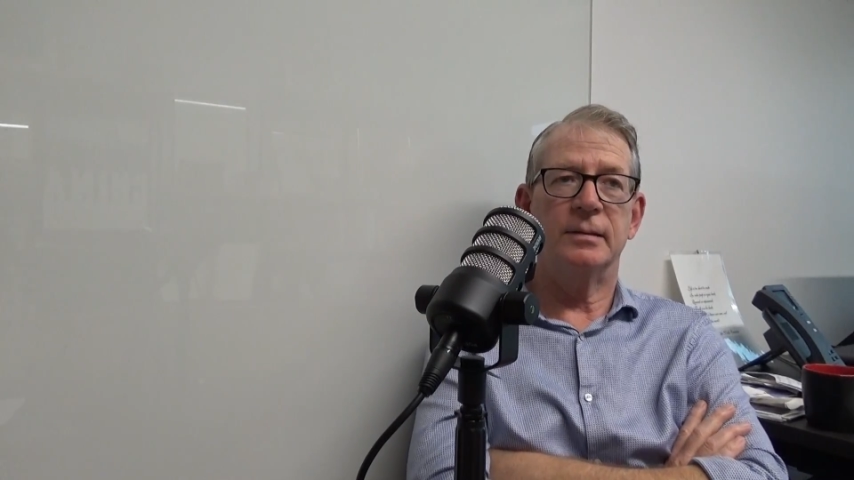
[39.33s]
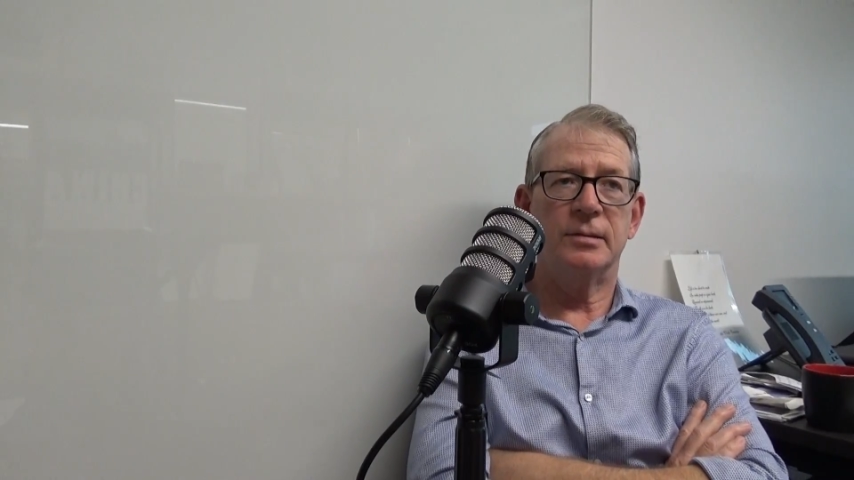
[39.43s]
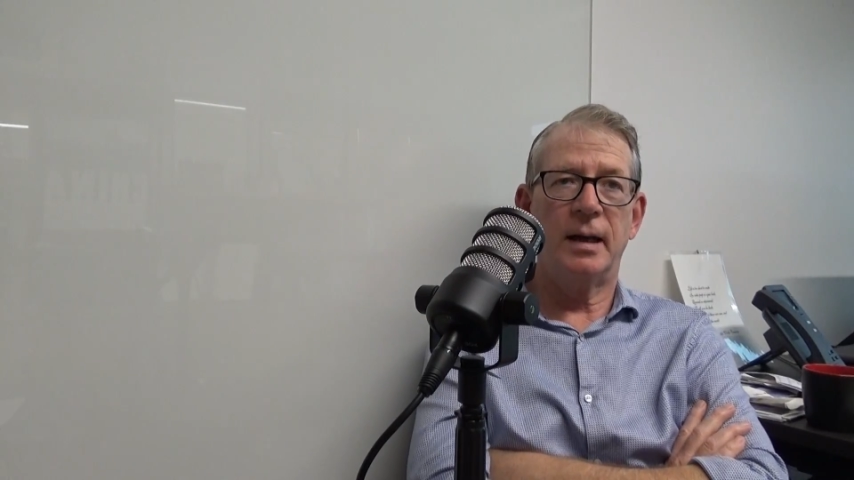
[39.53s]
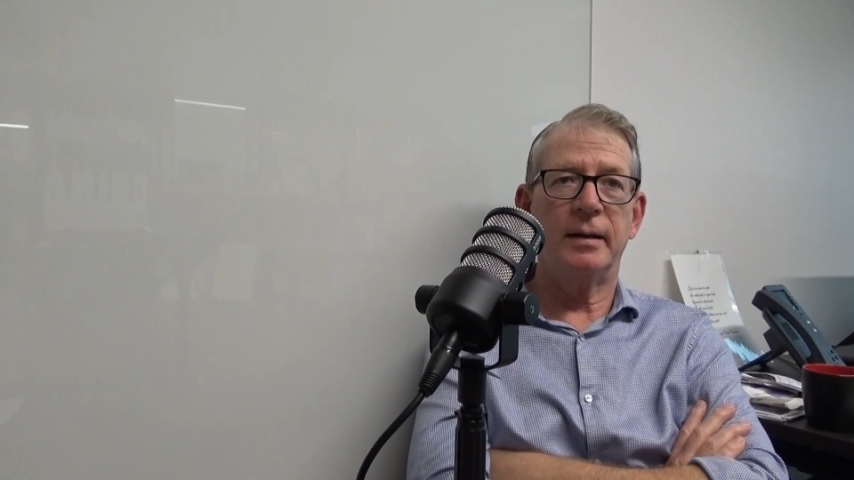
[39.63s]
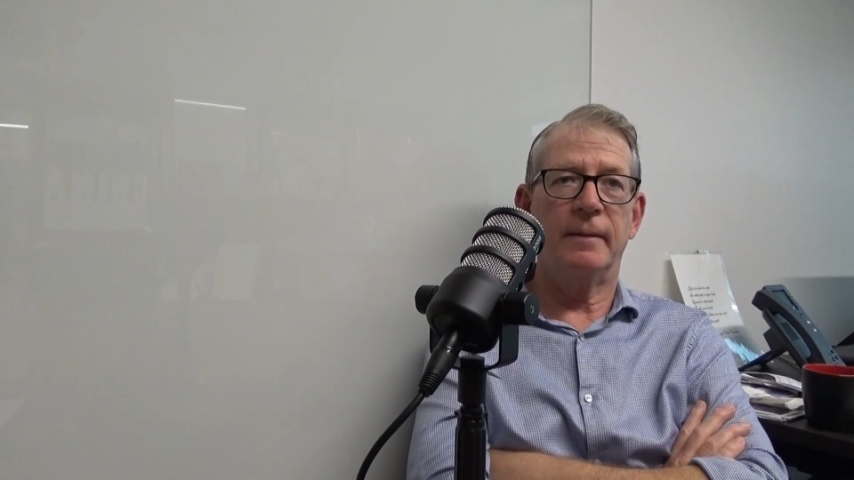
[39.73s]
and
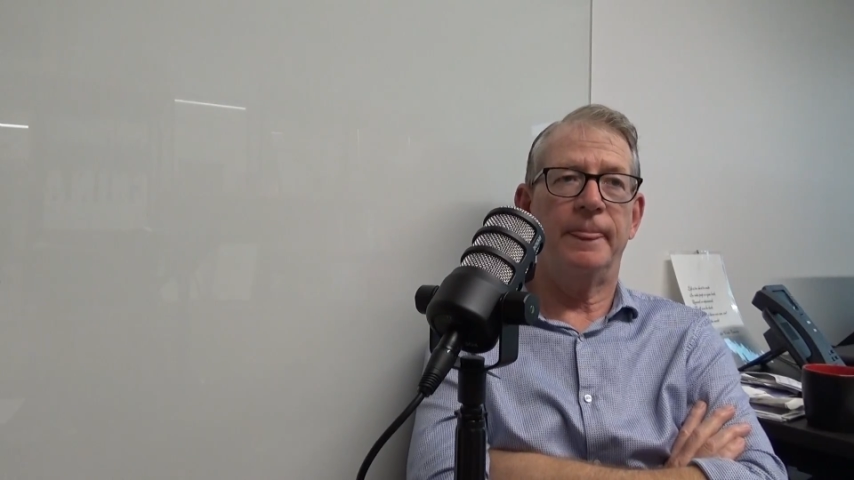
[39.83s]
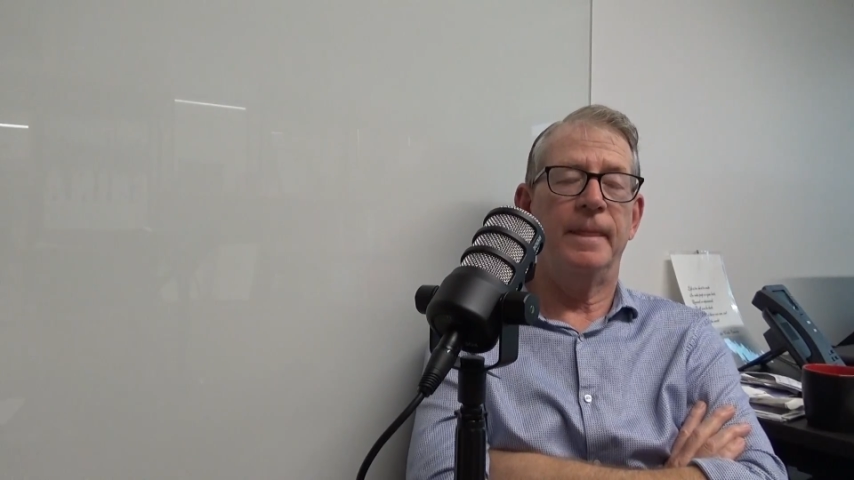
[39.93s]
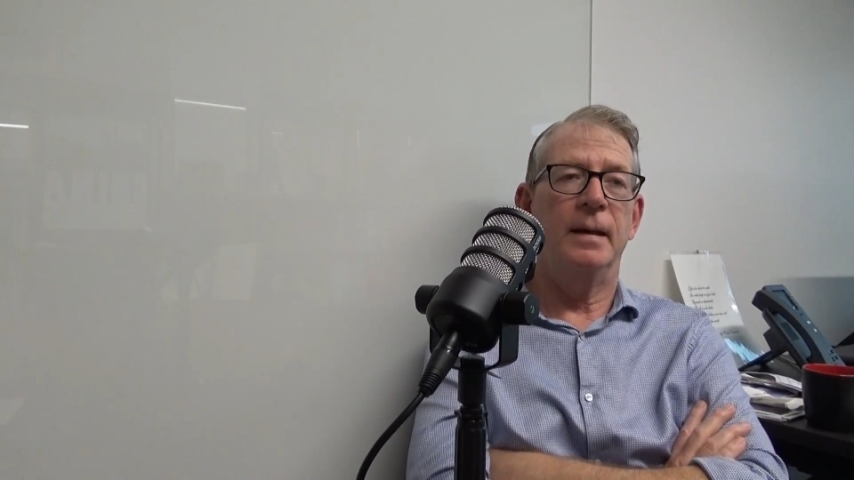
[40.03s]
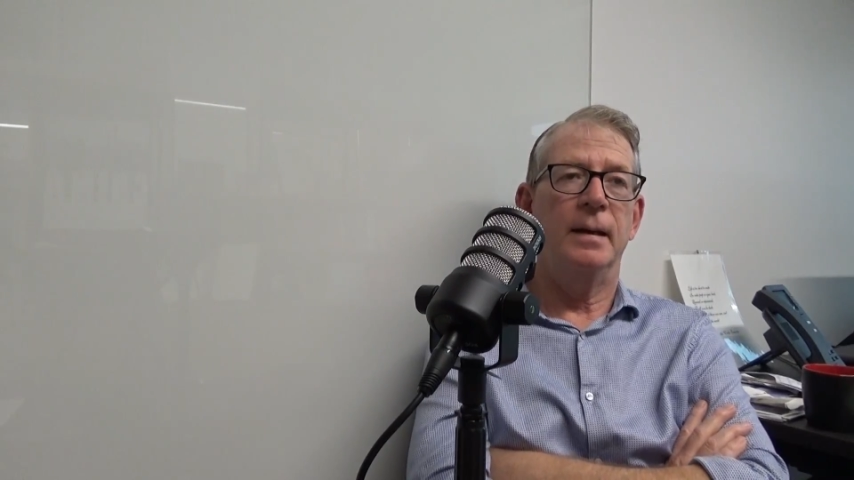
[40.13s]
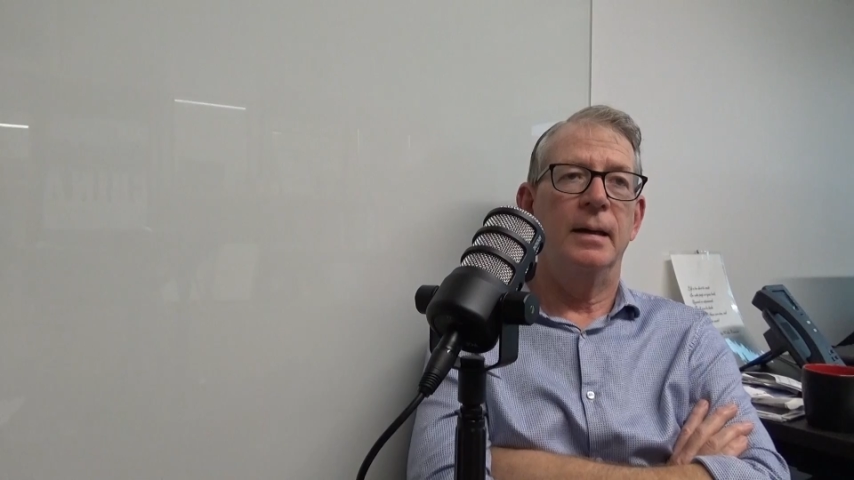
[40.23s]
China,
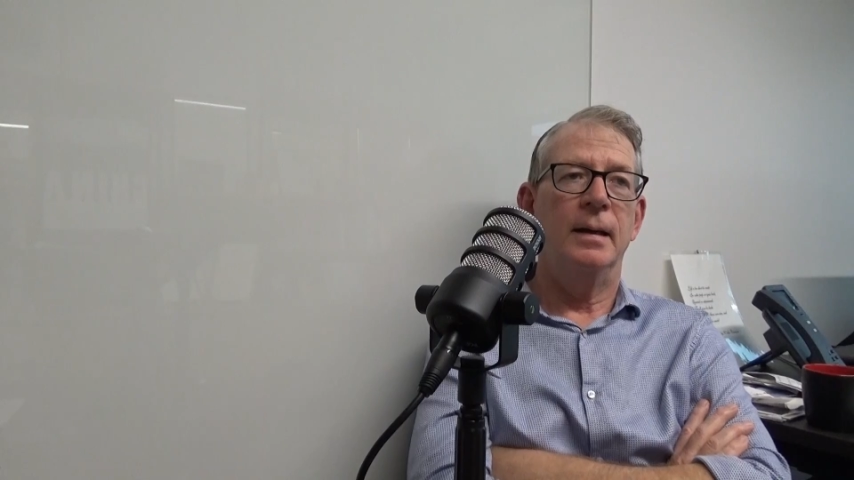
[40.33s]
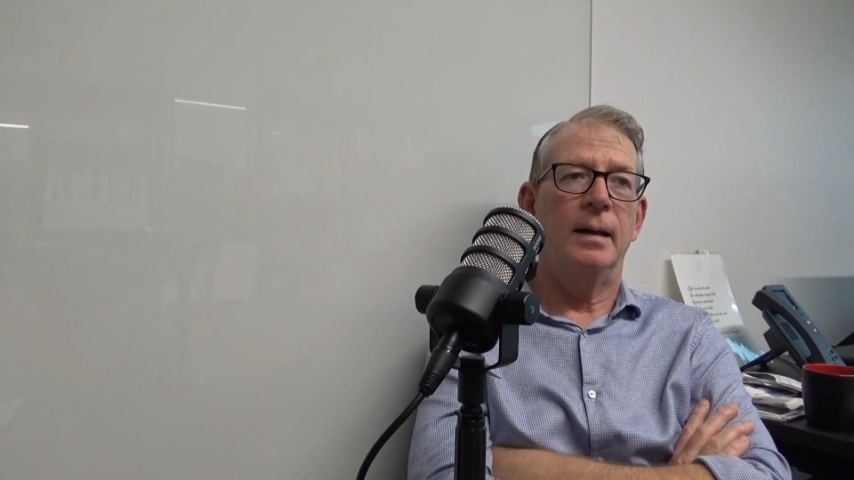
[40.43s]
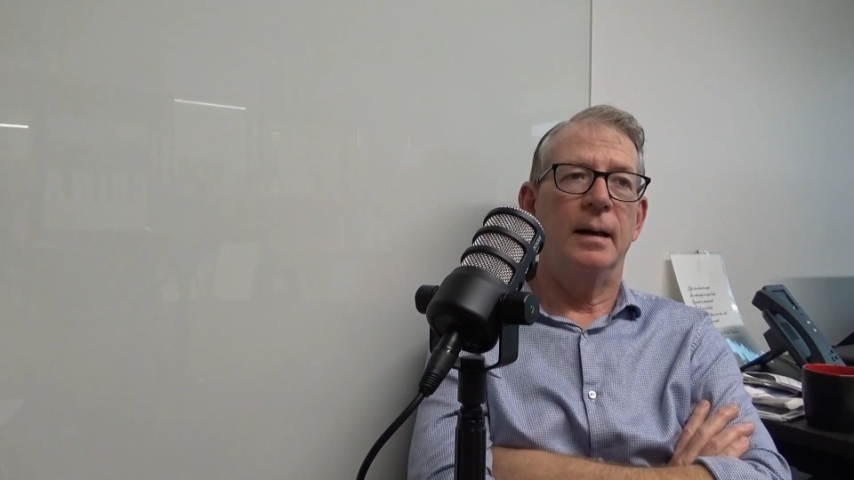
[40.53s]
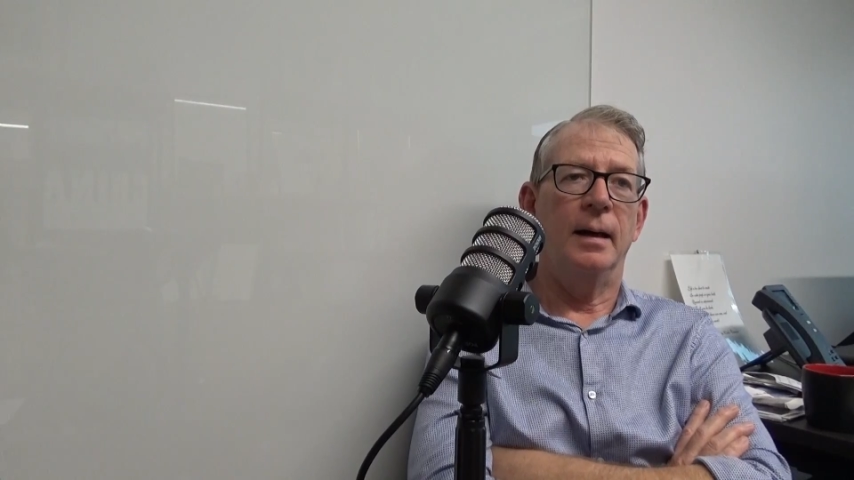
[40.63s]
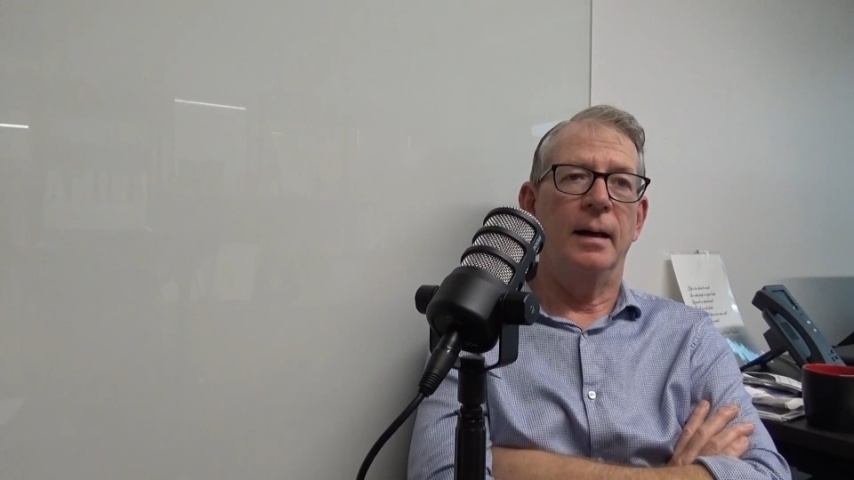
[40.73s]

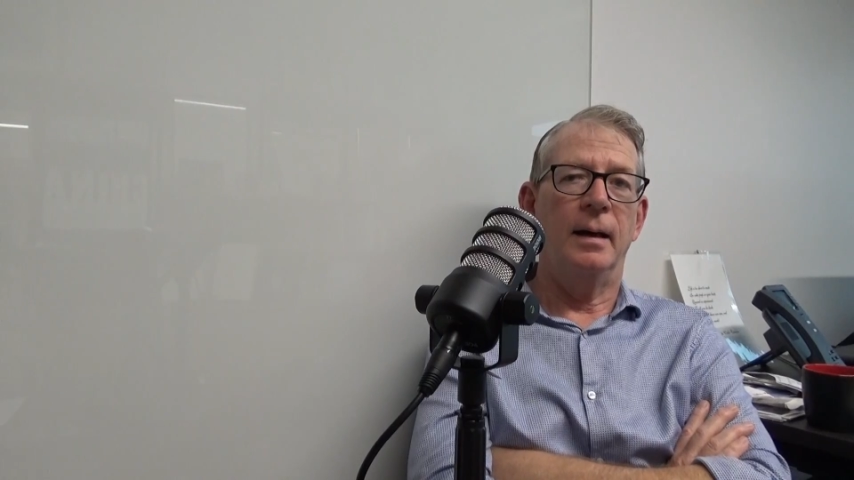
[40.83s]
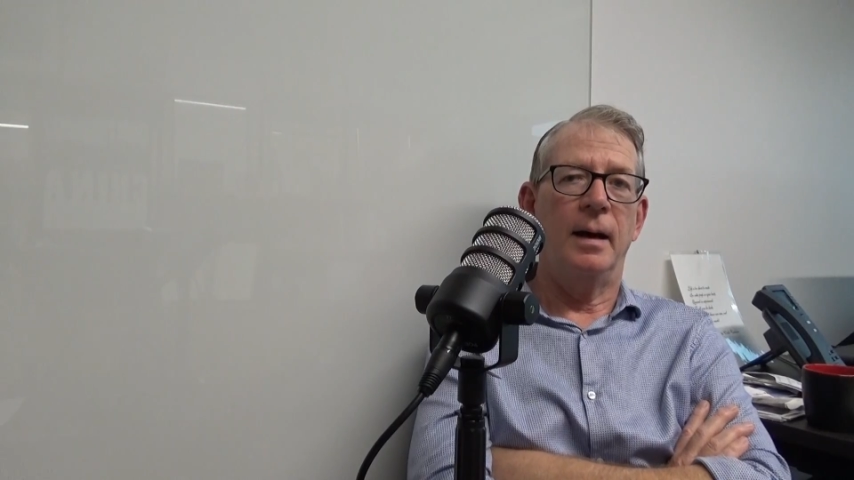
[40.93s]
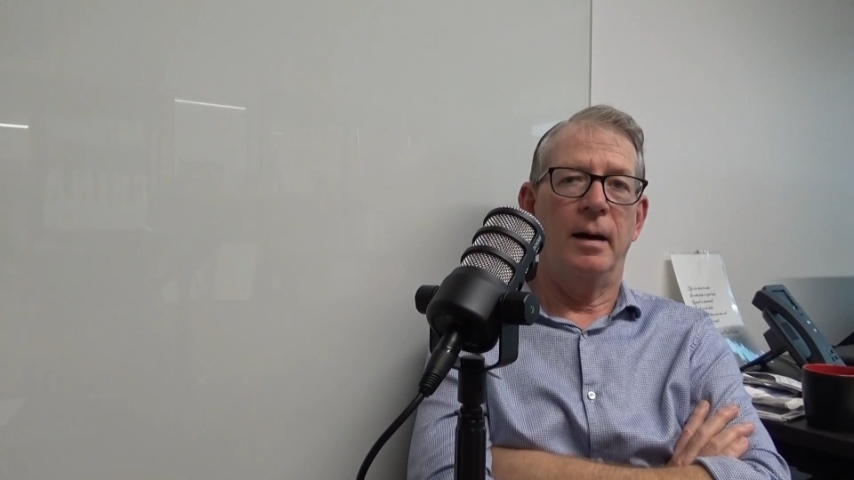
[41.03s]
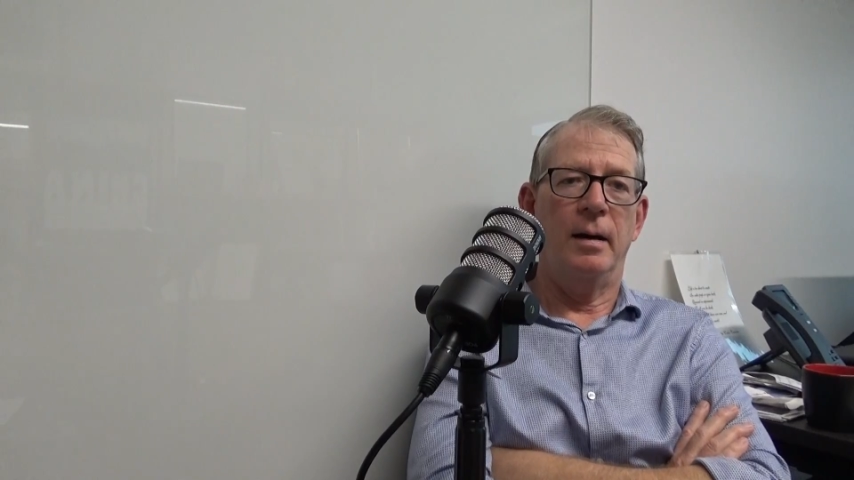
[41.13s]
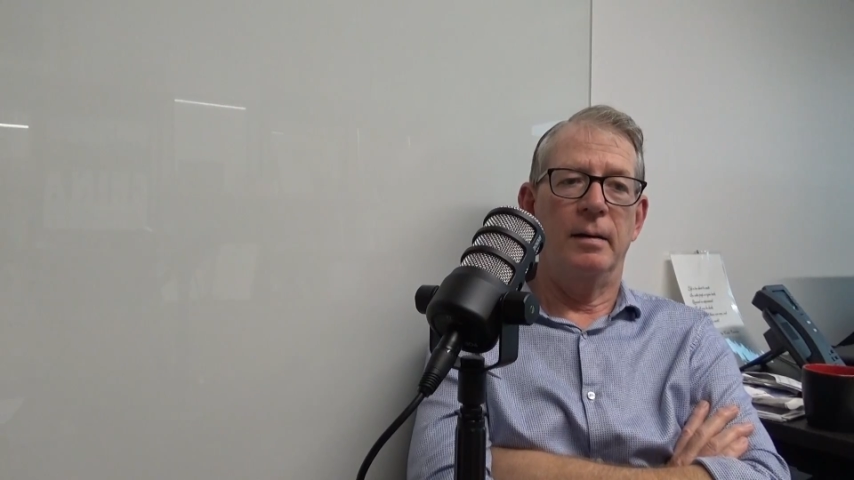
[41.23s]

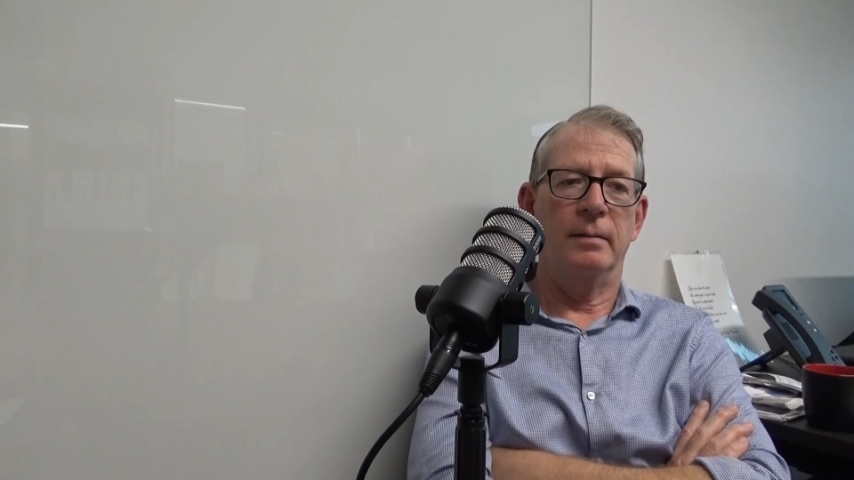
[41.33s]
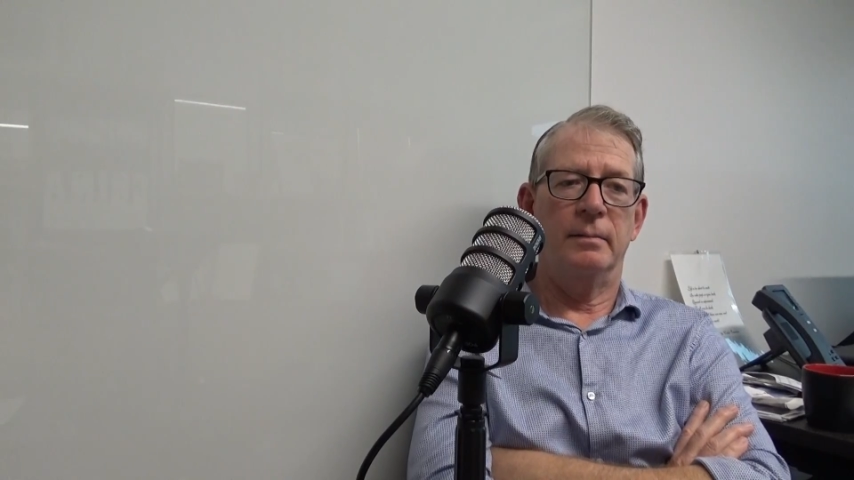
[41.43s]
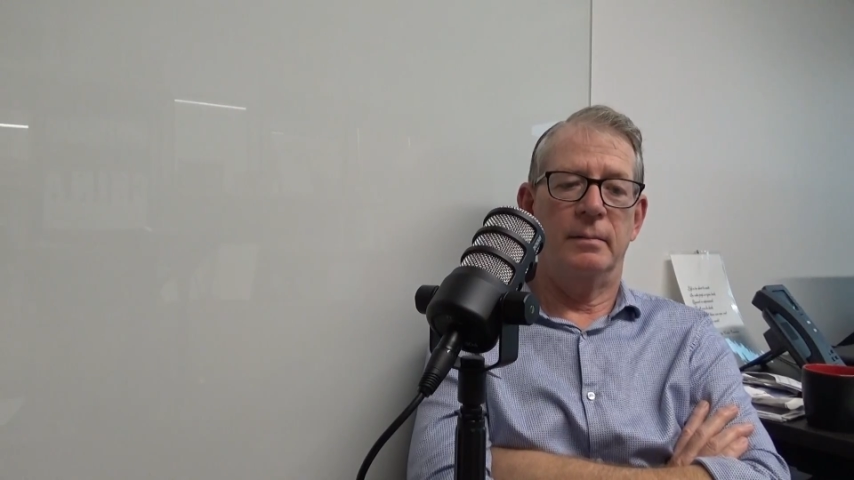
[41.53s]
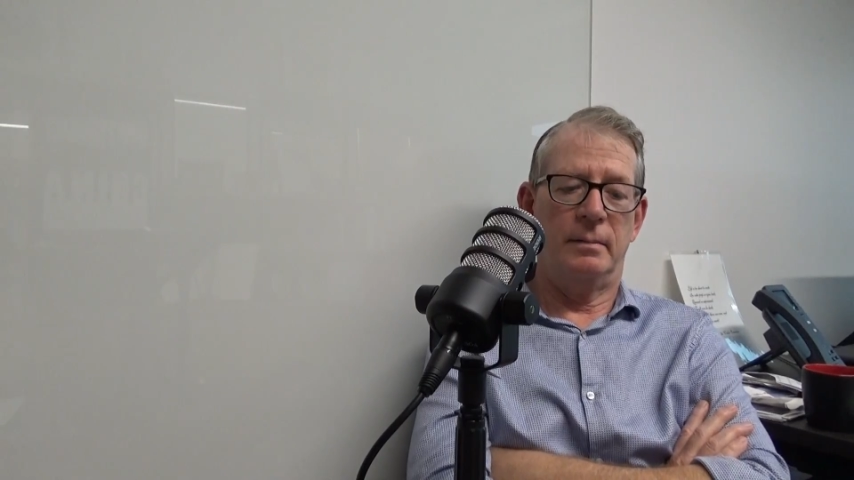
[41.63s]
are